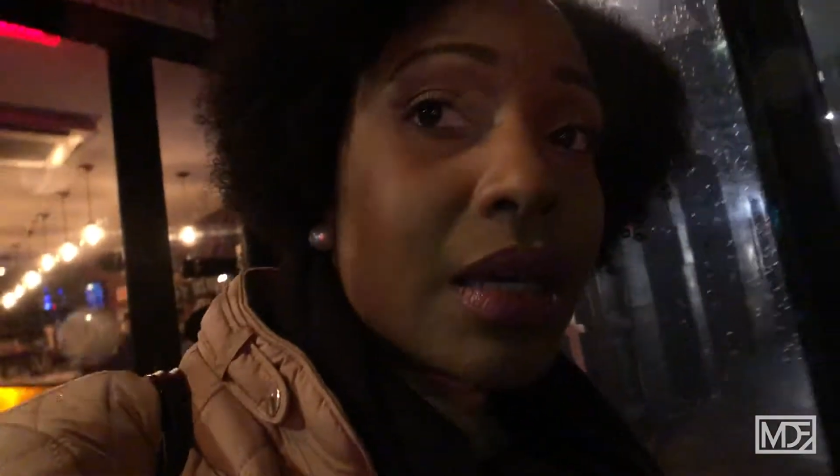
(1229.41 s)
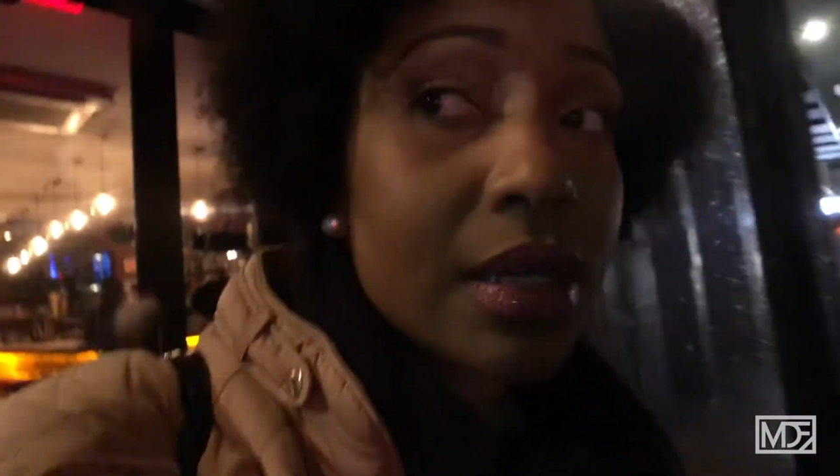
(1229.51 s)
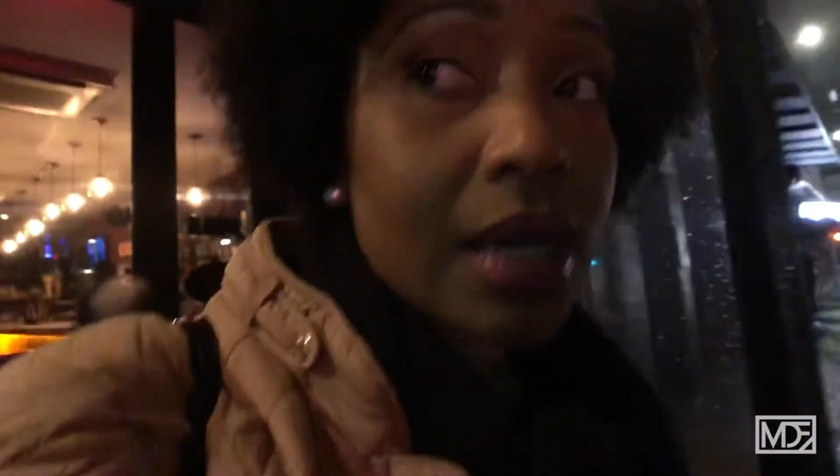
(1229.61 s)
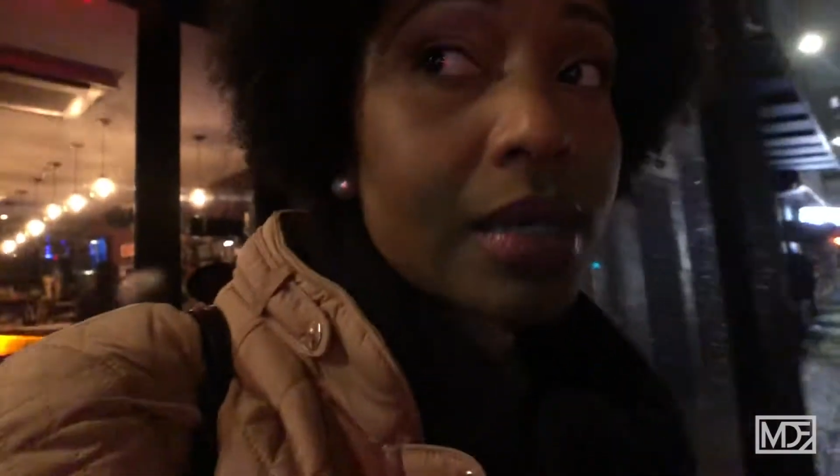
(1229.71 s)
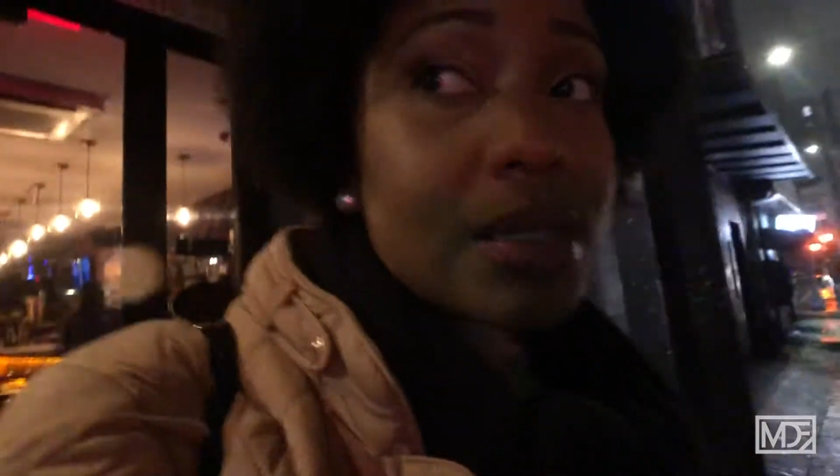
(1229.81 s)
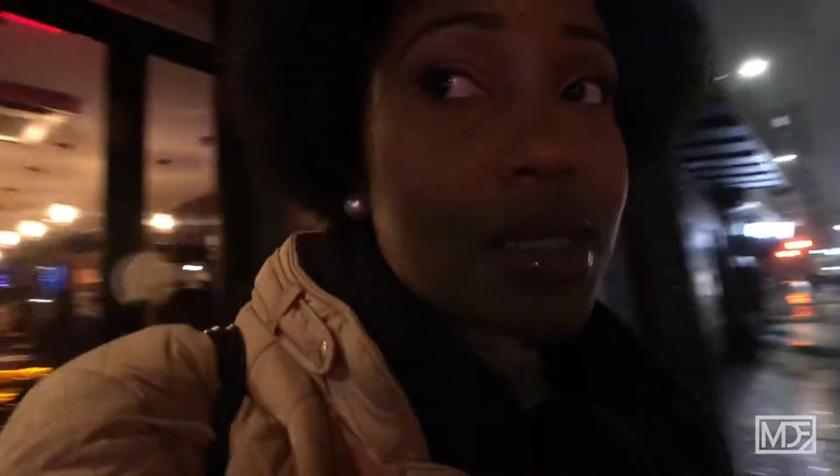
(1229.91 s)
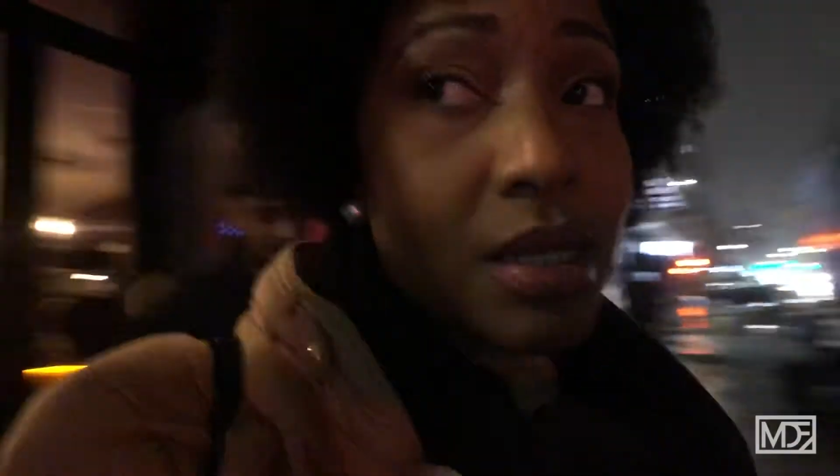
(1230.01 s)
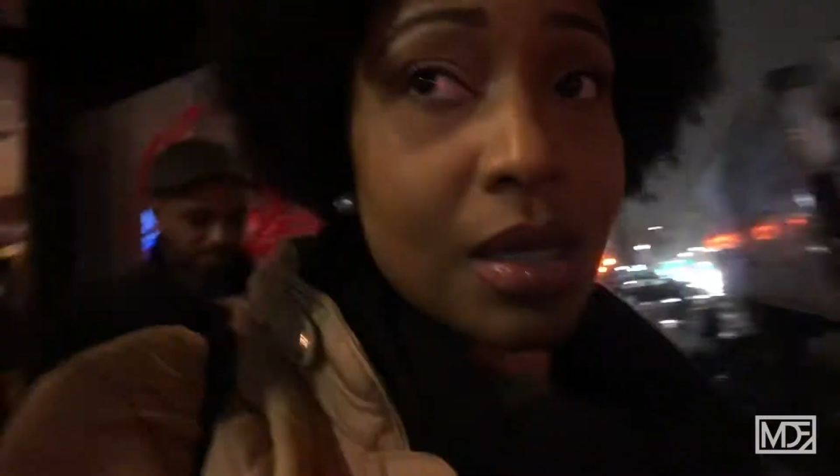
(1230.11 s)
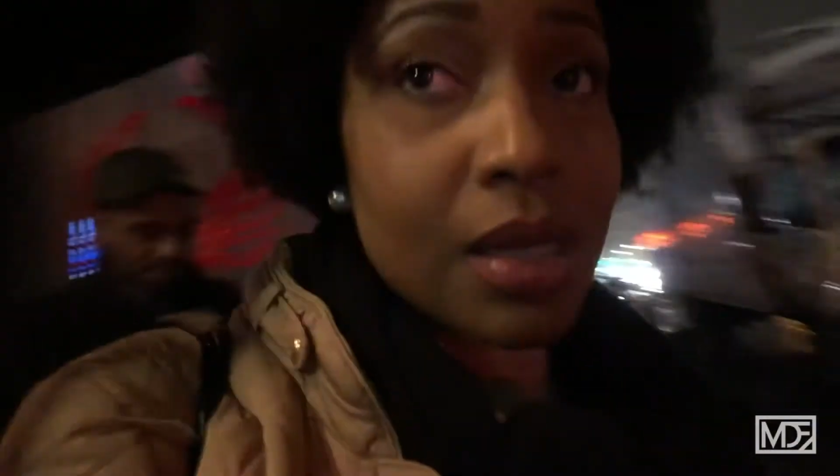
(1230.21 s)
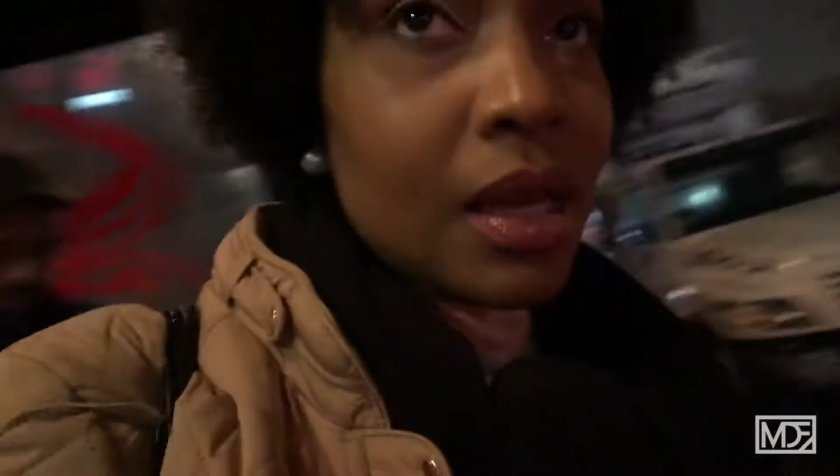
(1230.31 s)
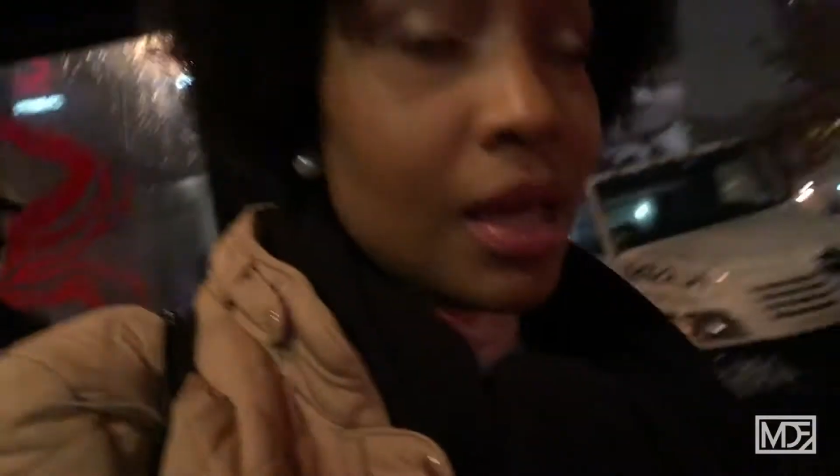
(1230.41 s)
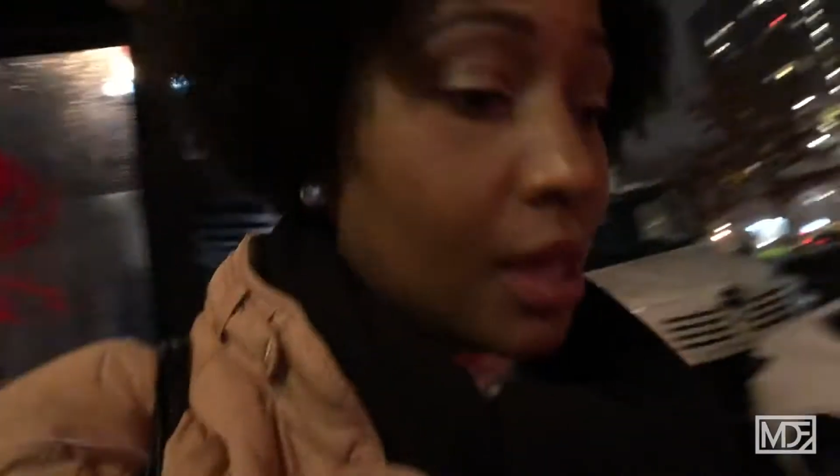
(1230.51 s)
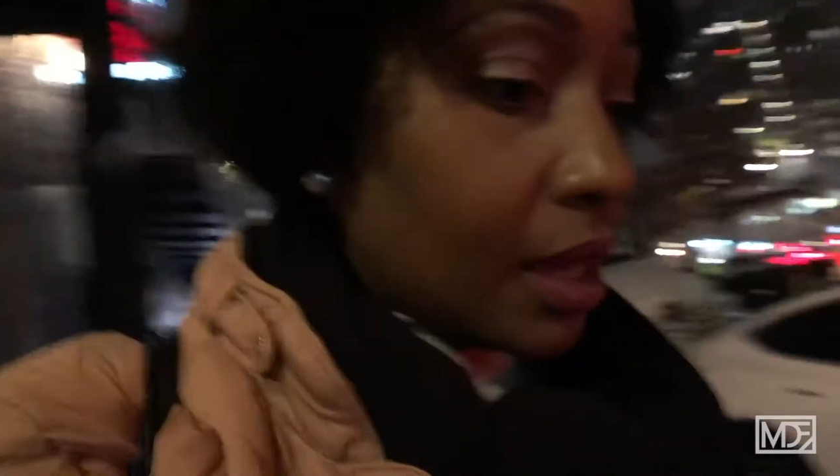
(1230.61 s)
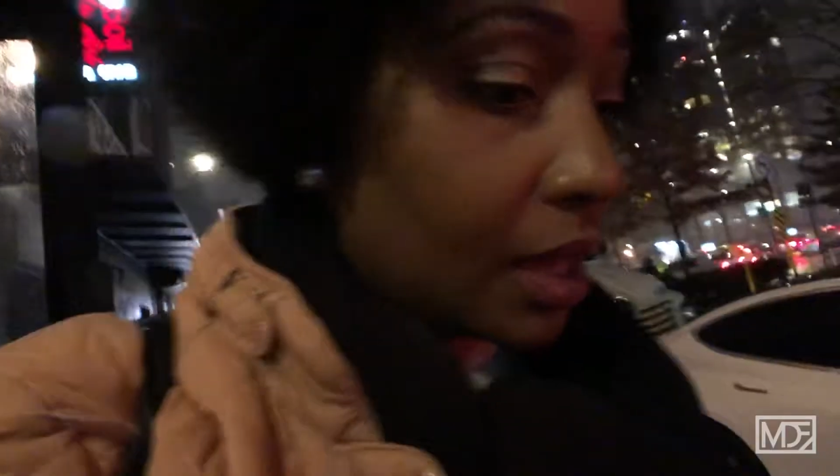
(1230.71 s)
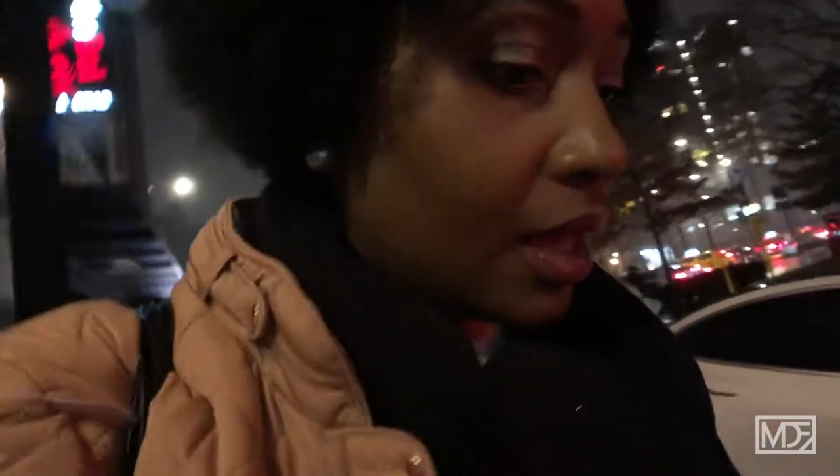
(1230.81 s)
Yes.
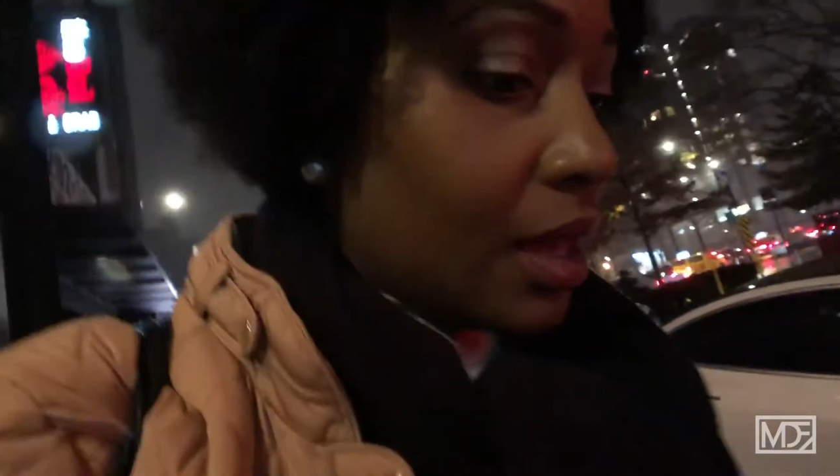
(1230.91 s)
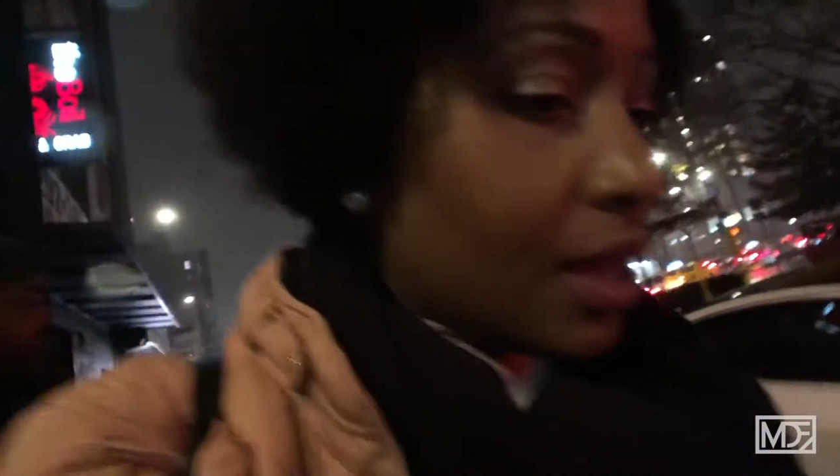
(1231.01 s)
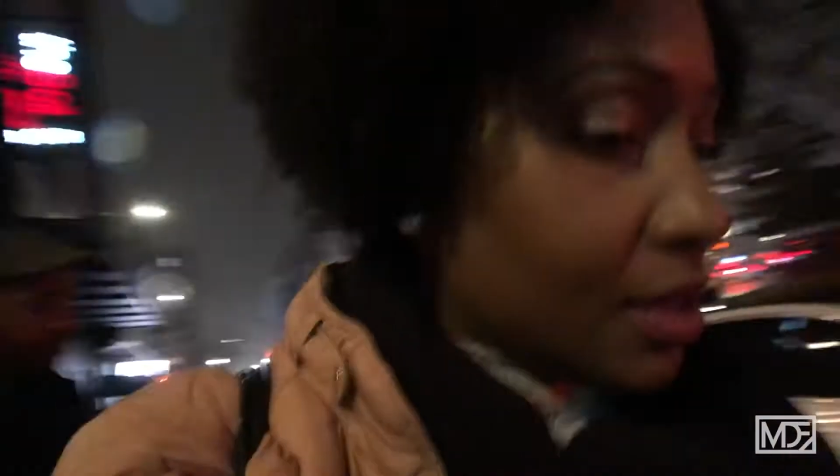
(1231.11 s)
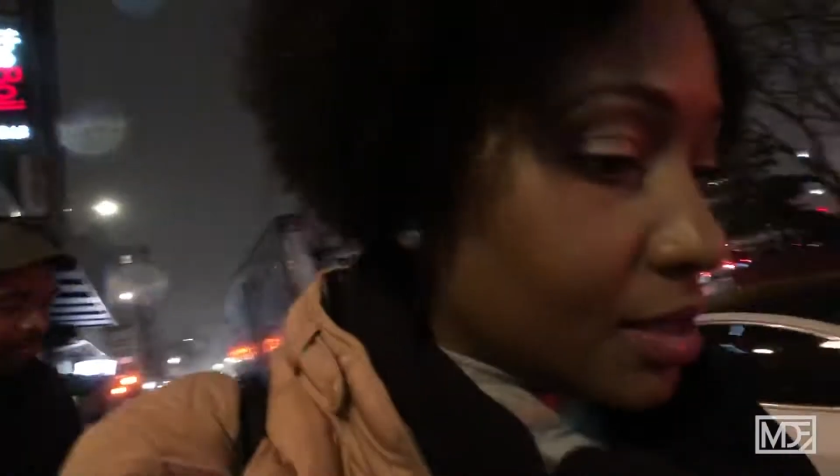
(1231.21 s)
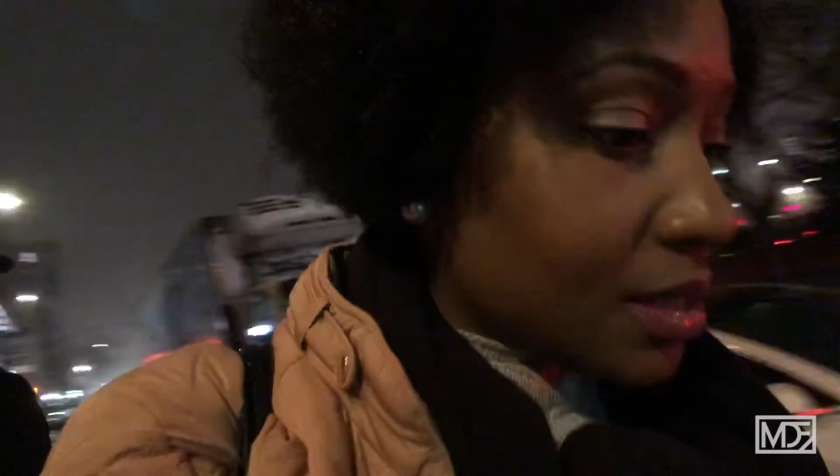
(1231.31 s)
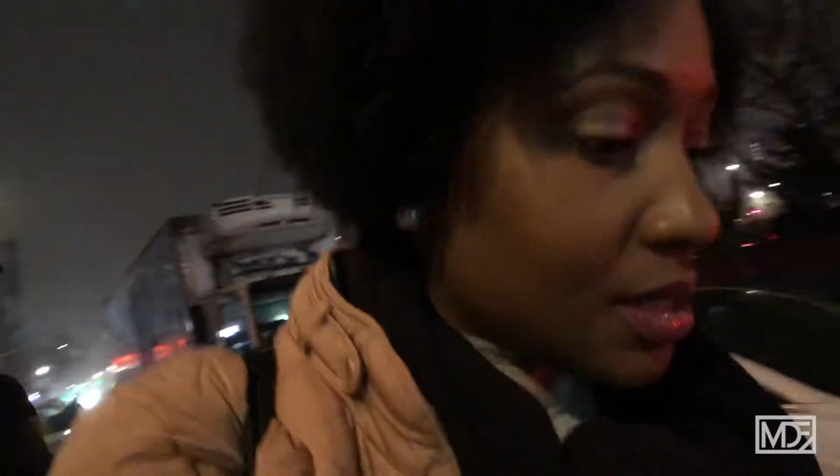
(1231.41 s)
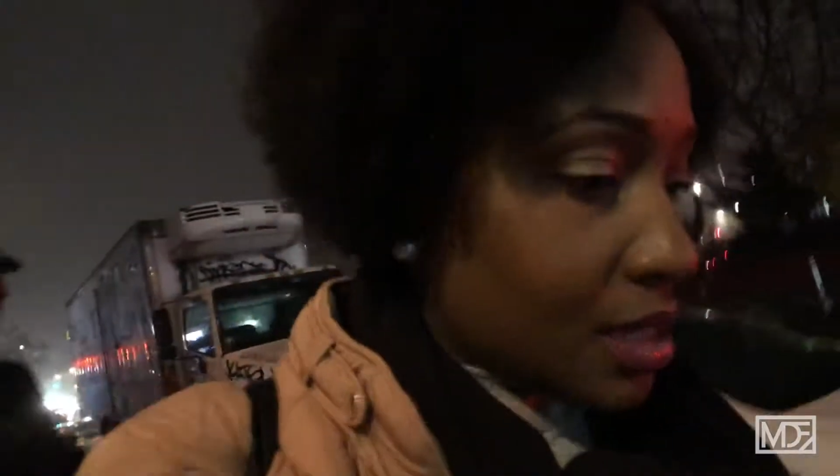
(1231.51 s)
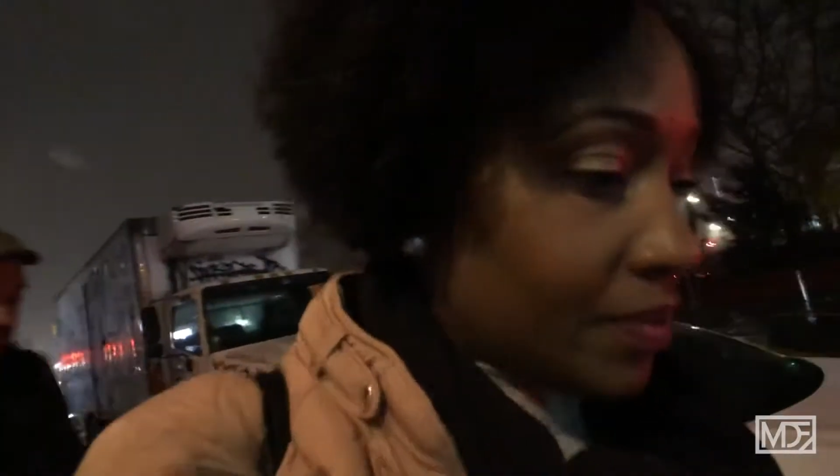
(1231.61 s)
And